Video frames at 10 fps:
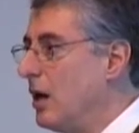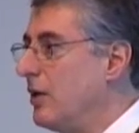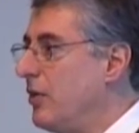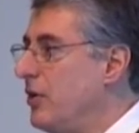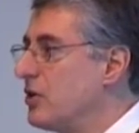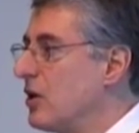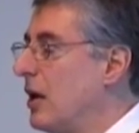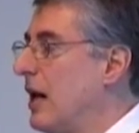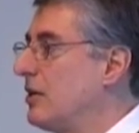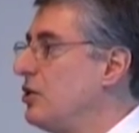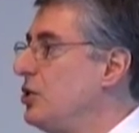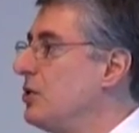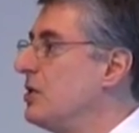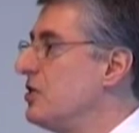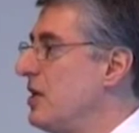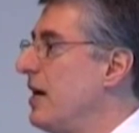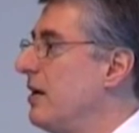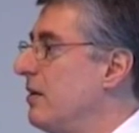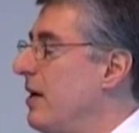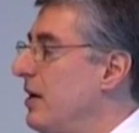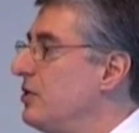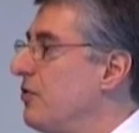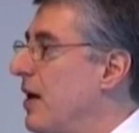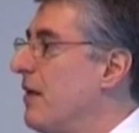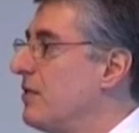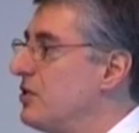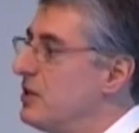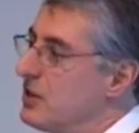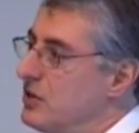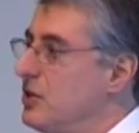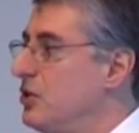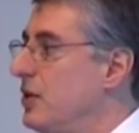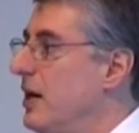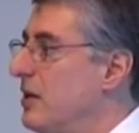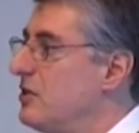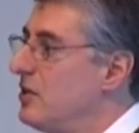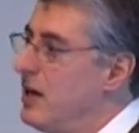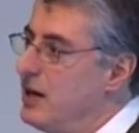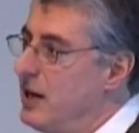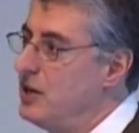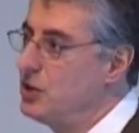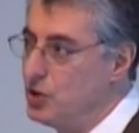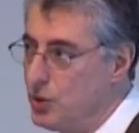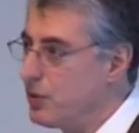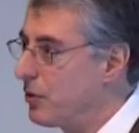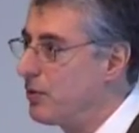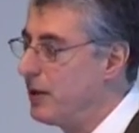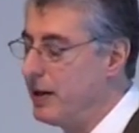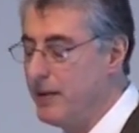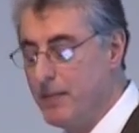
there's a lot that you can say at age 5 or 6 that you can't say at age 2 or 3.